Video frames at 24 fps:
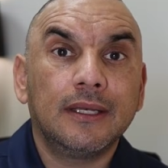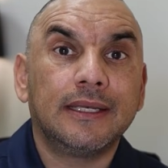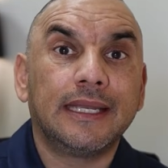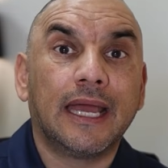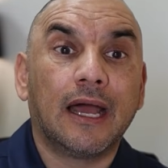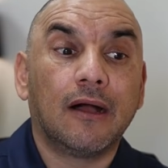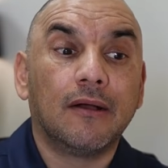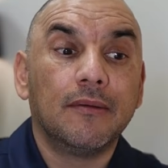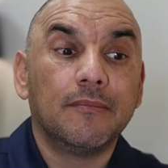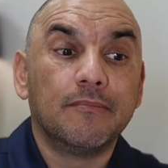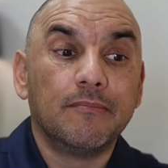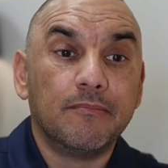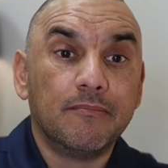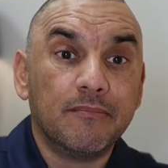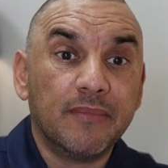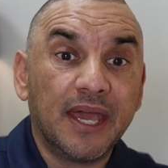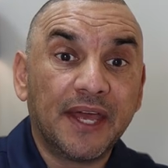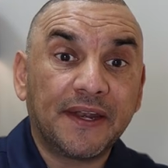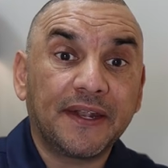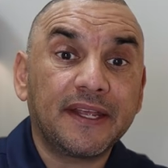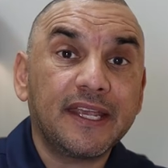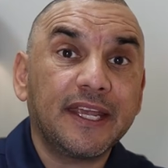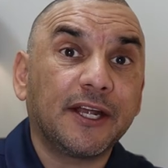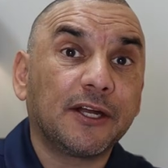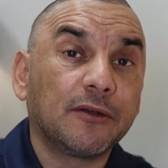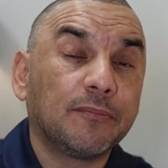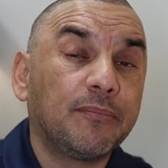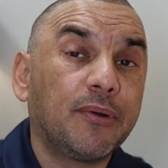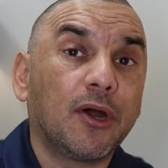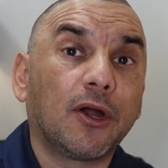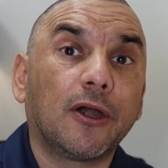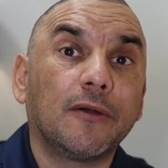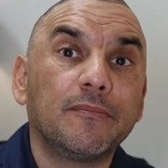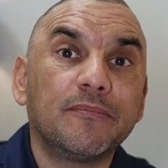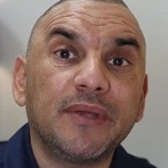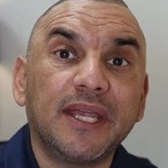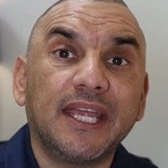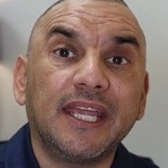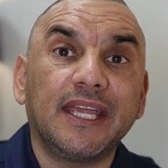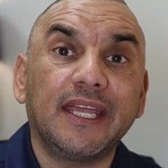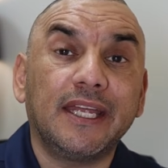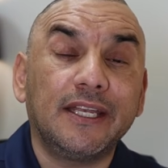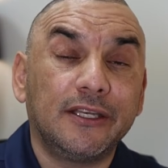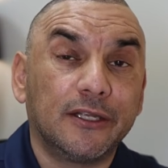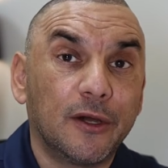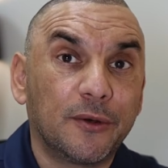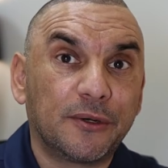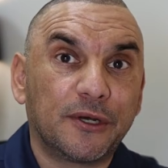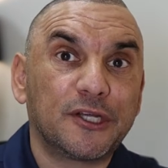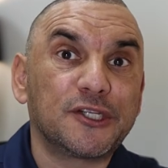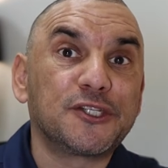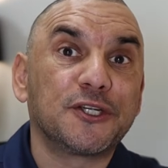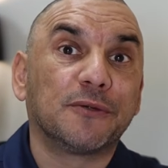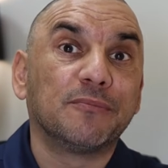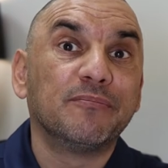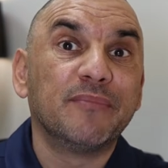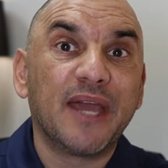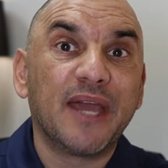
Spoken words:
Now, Medicare Part B, known as your